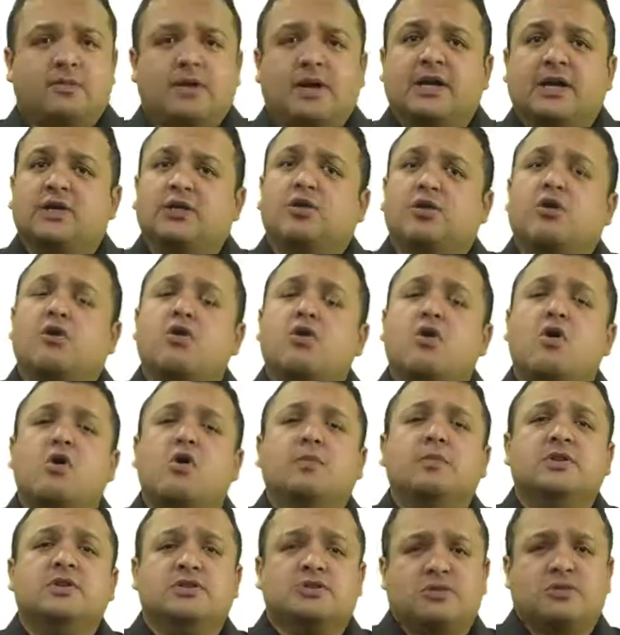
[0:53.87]
by your
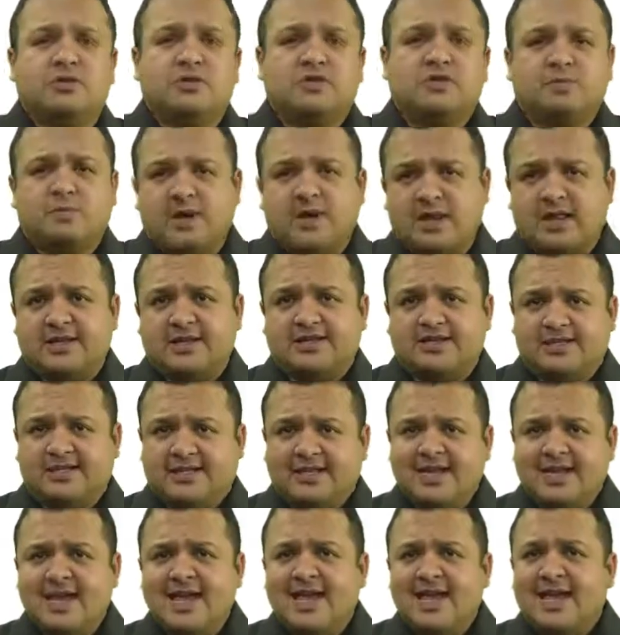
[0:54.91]
home insurance policy